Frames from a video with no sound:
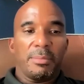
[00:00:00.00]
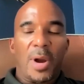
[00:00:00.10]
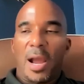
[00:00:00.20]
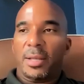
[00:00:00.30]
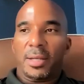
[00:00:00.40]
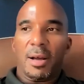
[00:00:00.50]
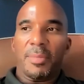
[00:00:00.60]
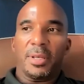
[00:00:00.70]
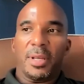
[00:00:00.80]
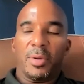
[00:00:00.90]
Prior to
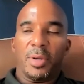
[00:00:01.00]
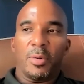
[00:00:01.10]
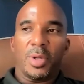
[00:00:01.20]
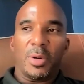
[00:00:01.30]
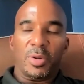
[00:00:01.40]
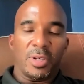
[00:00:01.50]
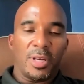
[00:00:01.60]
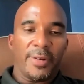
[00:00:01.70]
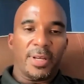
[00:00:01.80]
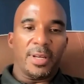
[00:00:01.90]
coming there, there were
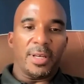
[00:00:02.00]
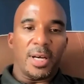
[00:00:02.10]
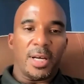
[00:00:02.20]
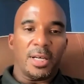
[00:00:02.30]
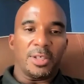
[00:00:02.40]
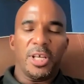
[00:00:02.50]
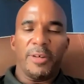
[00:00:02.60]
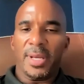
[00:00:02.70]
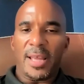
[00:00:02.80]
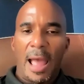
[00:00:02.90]
significant
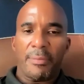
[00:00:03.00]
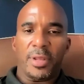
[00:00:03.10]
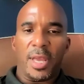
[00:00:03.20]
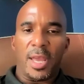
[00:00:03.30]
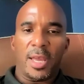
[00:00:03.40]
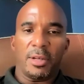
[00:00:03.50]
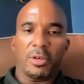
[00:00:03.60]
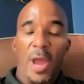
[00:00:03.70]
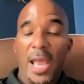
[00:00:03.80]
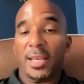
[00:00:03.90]
achievement gaps
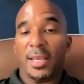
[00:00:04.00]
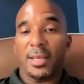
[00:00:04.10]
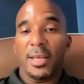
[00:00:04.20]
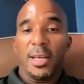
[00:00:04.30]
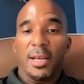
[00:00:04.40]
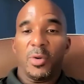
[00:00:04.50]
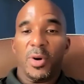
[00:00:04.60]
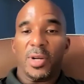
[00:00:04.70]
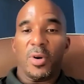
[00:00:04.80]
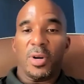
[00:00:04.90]
and tracking
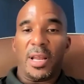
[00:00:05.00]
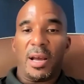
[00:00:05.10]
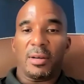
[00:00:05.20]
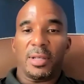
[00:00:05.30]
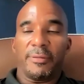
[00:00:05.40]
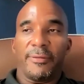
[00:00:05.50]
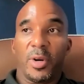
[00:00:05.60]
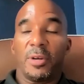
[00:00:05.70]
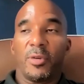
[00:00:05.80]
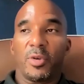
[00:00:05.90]
going on in our
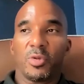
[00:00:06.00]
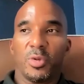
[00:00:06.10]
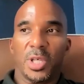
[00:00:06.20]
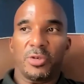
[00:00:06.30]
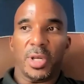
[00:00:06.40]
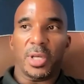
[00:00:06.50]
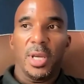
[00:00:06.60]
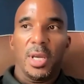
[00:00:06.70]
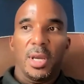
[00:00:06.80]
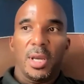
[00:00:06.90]
very diverse school district.